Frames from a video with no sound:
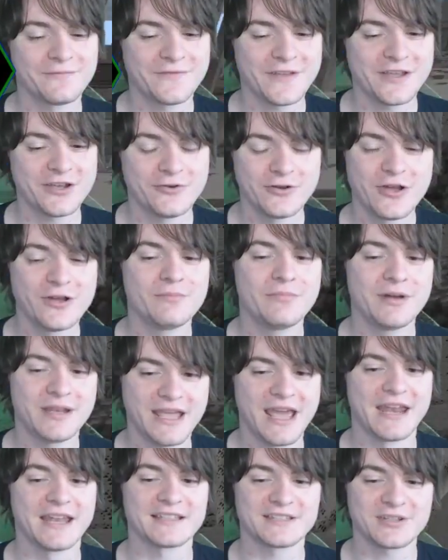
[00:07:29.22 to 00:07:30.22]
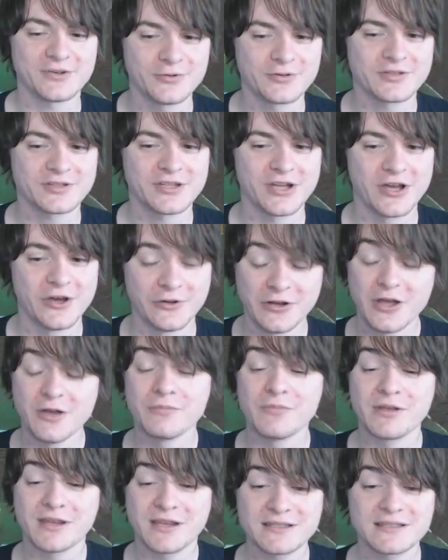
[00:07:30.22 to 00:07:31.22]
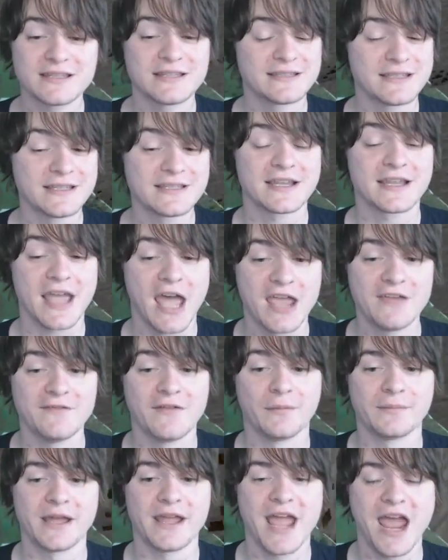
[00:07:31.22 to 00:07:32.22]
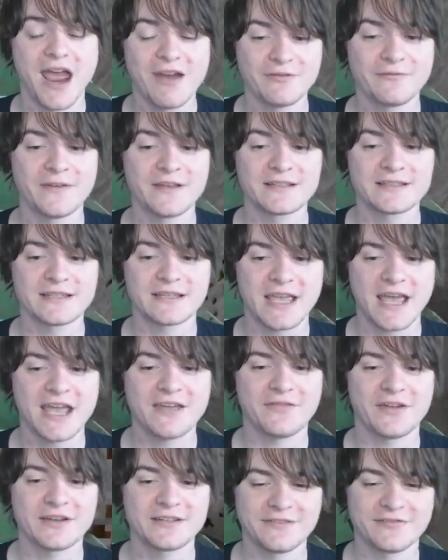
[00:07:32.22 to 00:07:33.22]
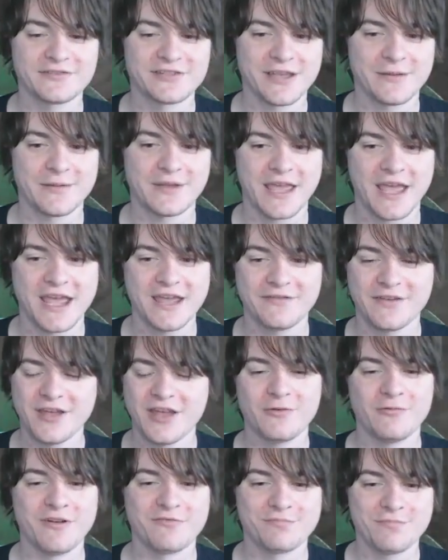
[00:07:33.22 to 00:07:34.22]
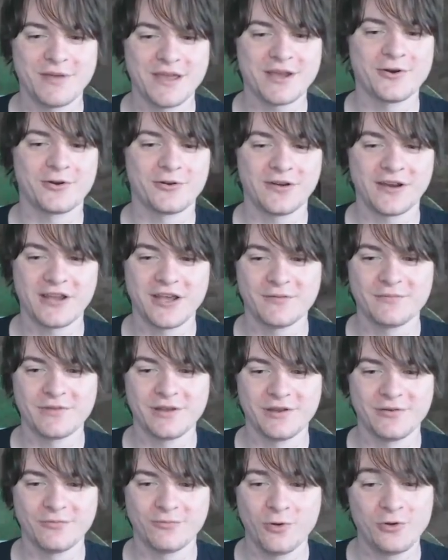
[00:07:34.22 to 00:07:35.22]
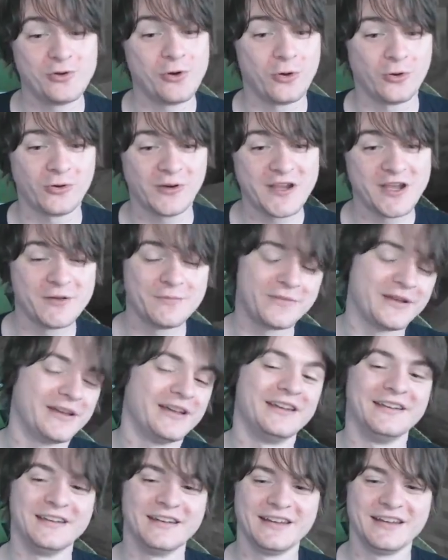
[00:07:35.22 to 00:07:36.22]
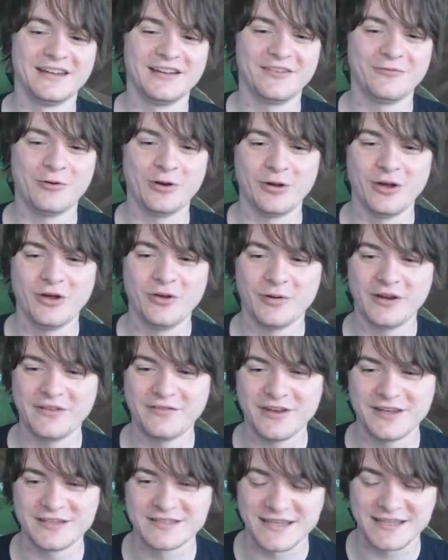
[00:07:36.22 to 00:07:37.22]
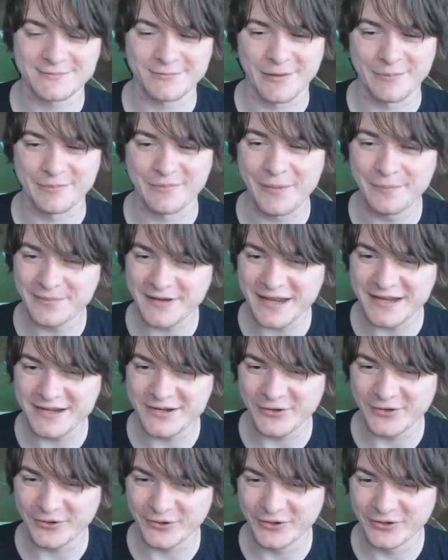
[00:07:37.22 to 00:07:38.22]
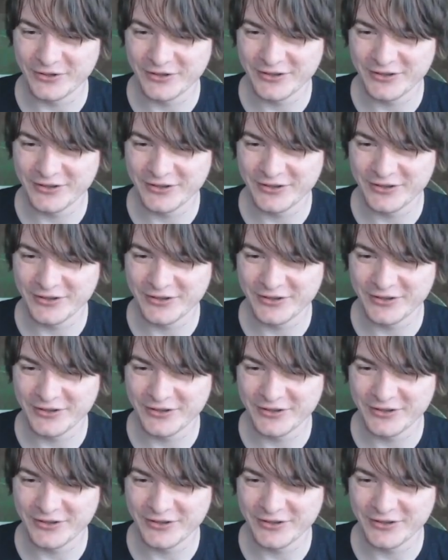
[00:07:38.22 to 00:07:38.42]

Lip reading: feel, but again, it's all stone because this is a cave update. Everything's a cave, a different type of cave with pigorium and woodorium and what even is this one? Pumpkin ore?